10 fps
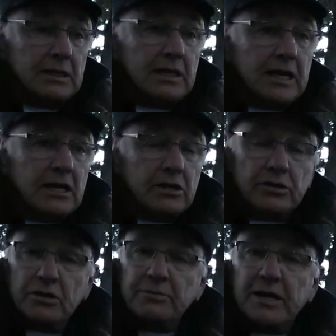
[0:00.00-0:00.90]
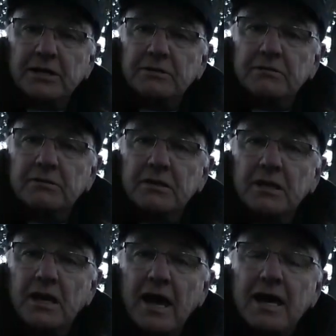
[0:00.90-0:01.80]
You got to learn about
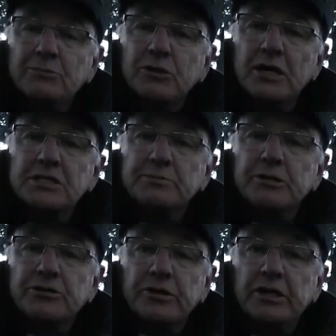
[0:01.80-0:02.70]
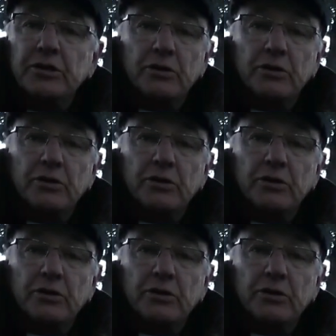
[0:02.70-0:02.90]
animal husbandry,